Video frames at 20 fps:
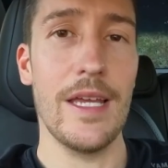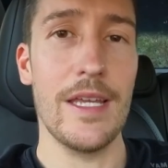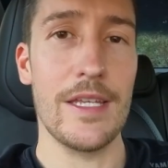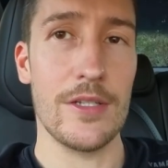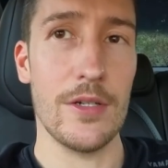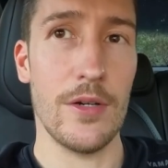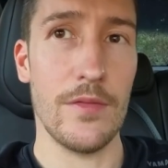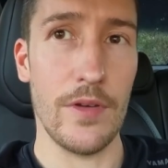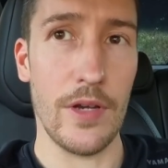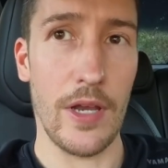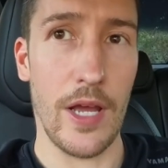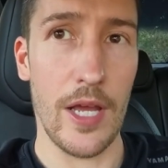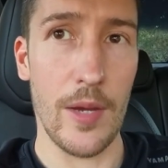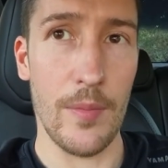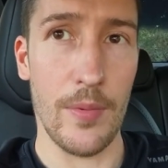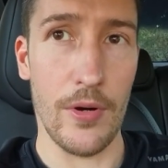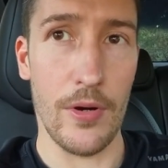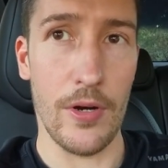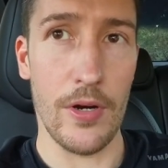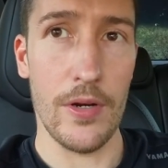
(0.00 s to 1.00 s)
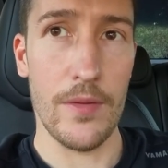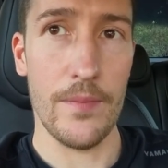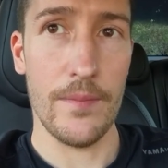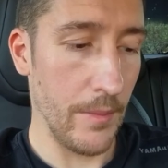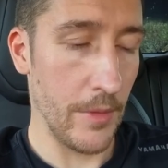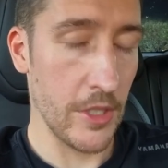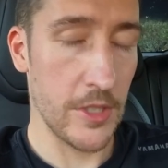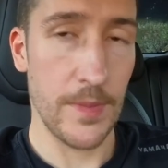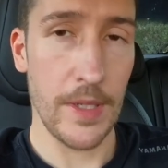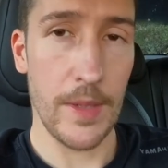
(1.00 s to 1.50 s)
It's not the lighter port. It
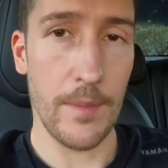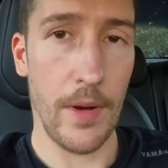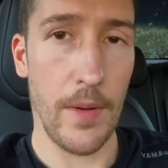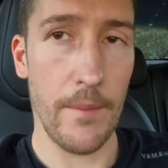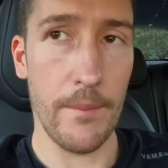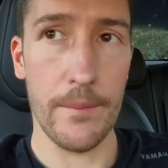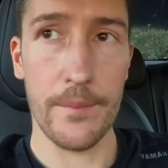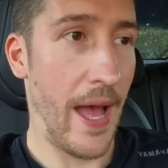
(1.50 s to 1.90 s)
must be the pump.